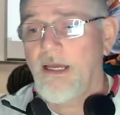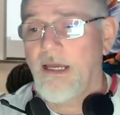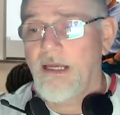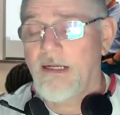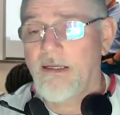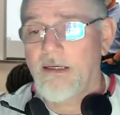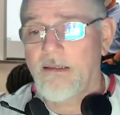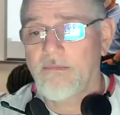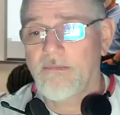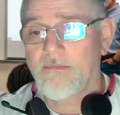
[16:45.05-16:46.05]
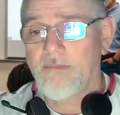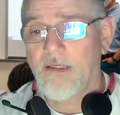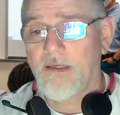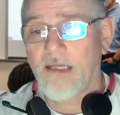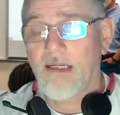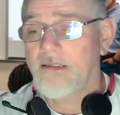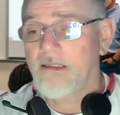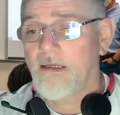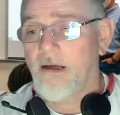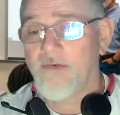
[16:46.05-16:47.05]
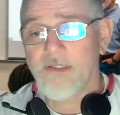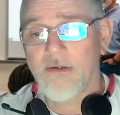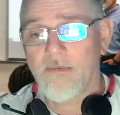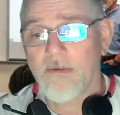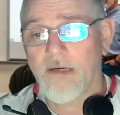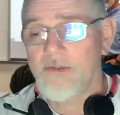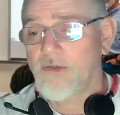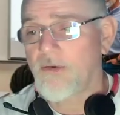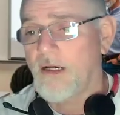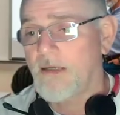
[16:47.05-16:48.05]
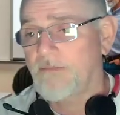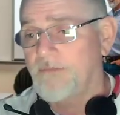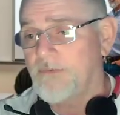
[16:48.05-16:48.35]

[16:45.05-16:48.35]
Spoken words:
And, I like to also always throw out a